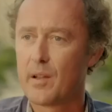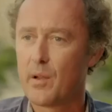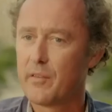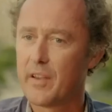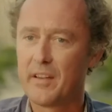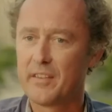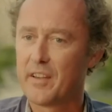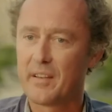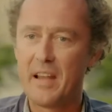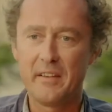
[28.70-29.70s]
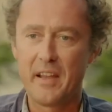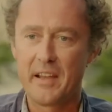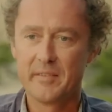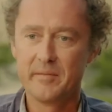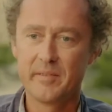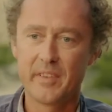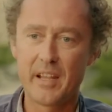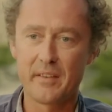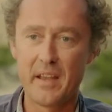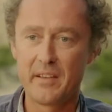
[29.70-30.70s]
lot of it is just listening
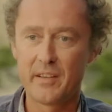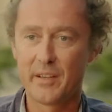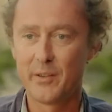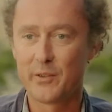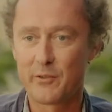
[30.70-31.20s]
to your